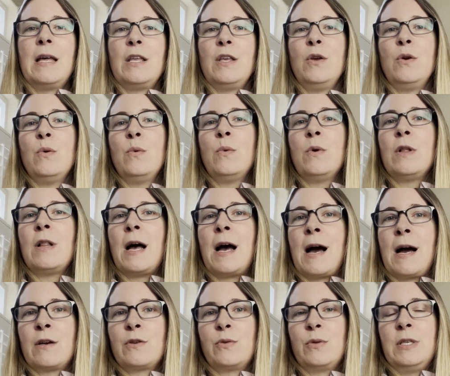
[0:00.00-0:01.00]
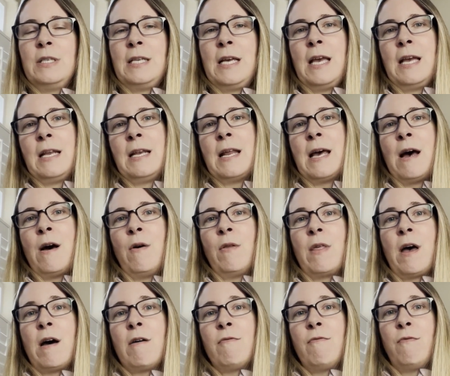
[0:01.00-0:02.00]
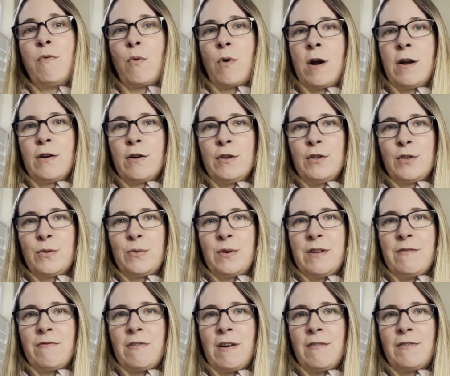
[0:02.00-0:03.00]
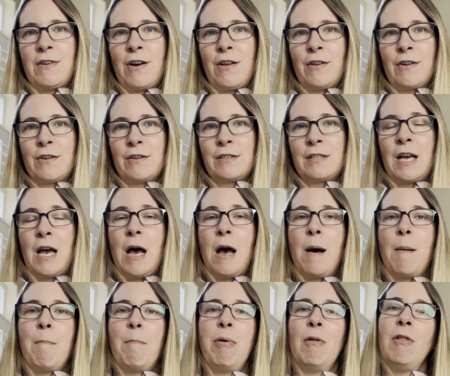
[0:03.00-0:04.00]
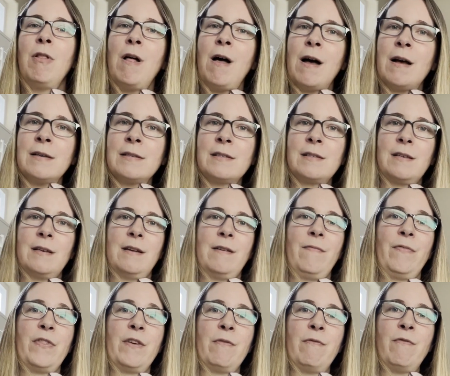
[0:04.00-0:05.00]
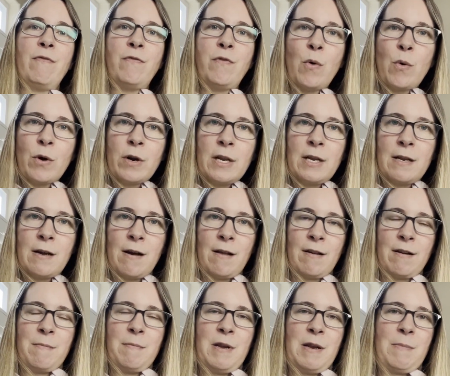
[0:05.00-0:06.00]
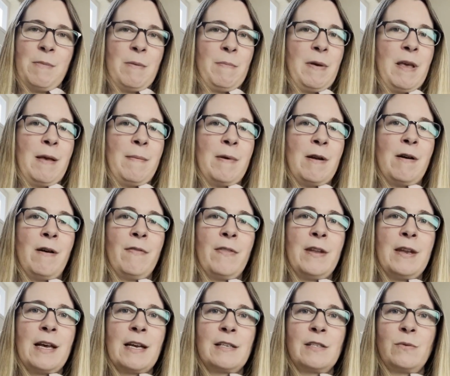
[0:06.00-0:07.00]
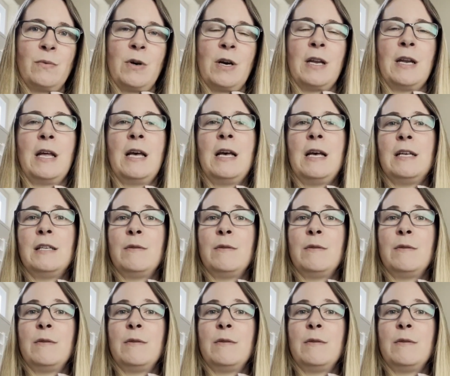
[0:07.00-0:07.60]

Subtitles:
You will actually take now that $425 plus the $40 minimum payment on the next one,